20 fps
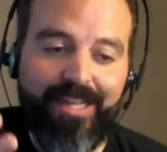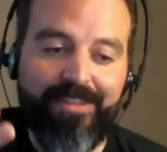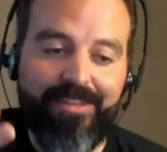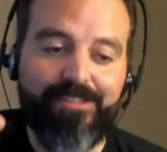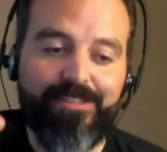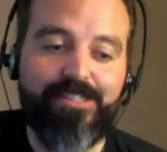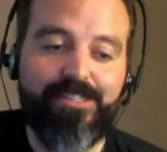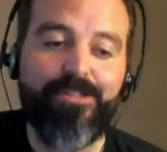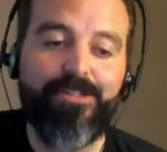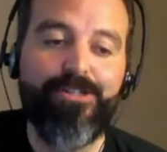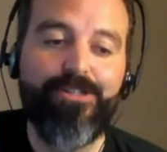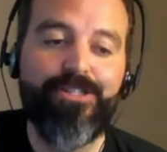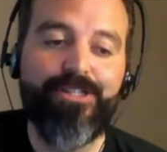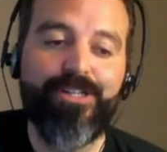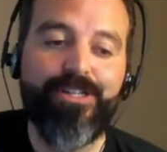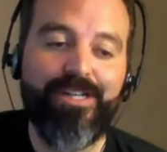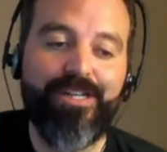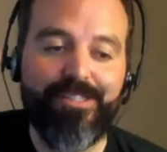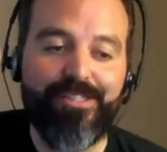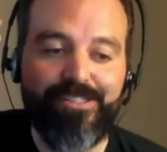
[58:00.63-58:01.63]
The
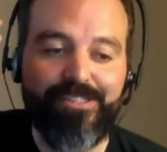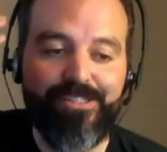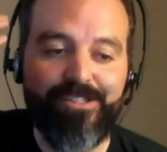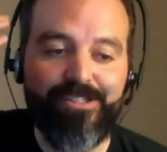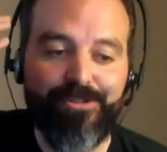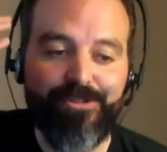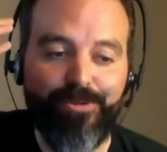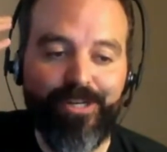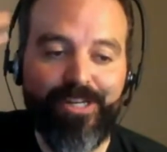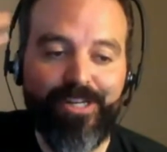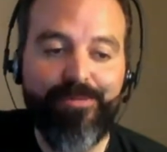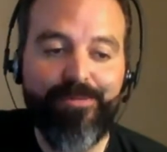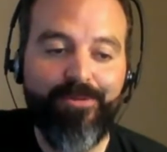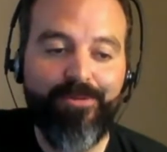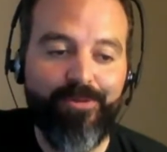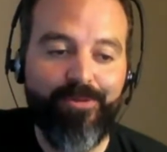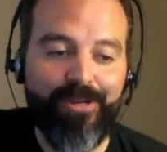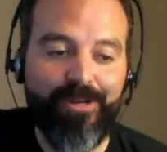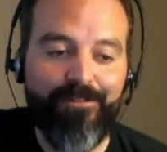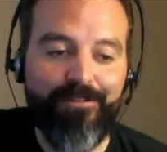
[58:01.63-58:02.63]
solution is to
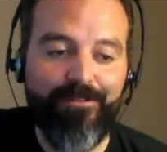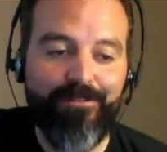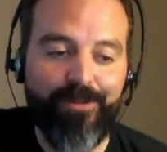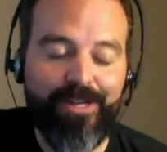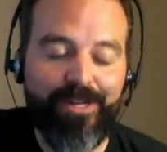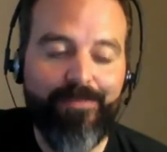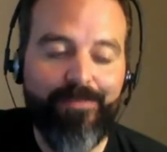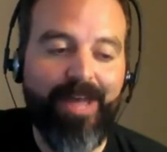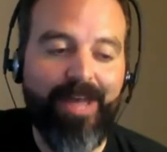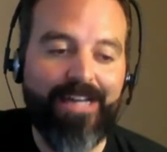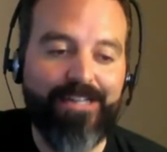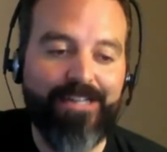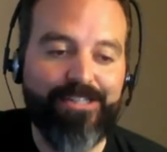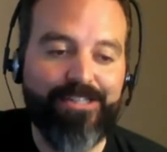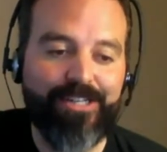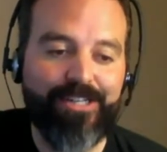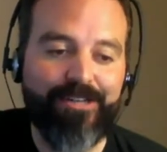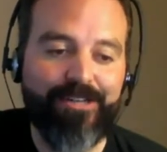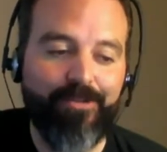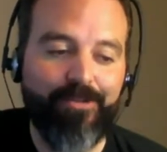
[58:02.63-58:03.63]

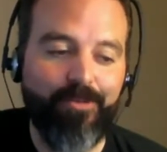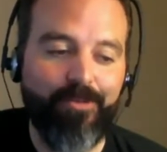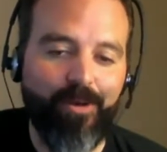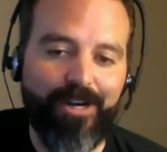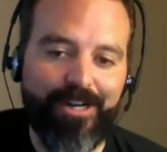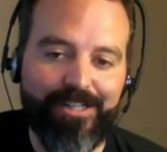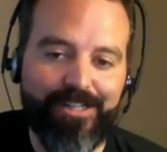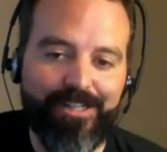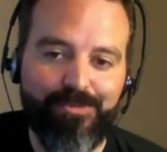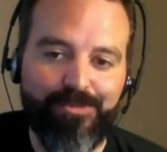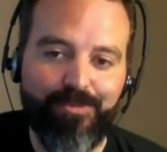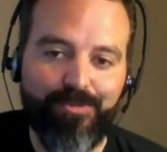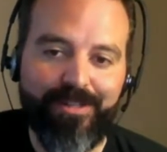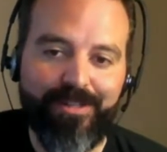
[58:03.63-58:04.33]
reimagine what it is